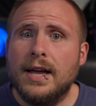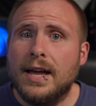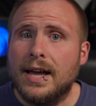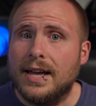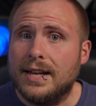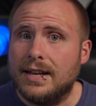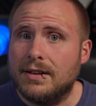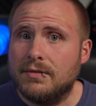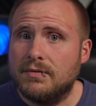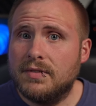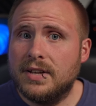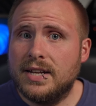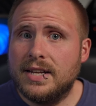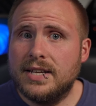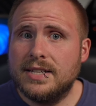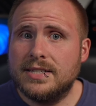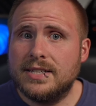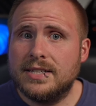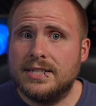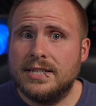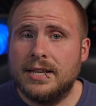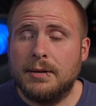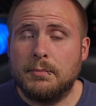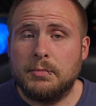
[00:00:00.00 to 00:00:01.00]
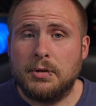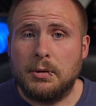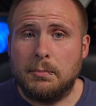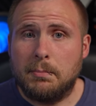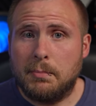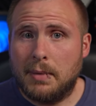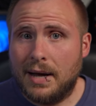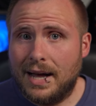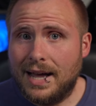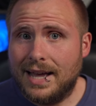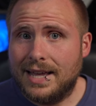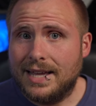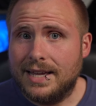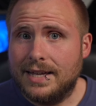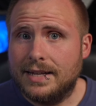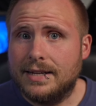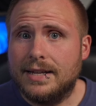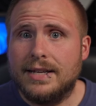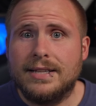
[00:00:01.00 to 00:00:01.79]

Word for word: and NVIDIA's attempt to buy it,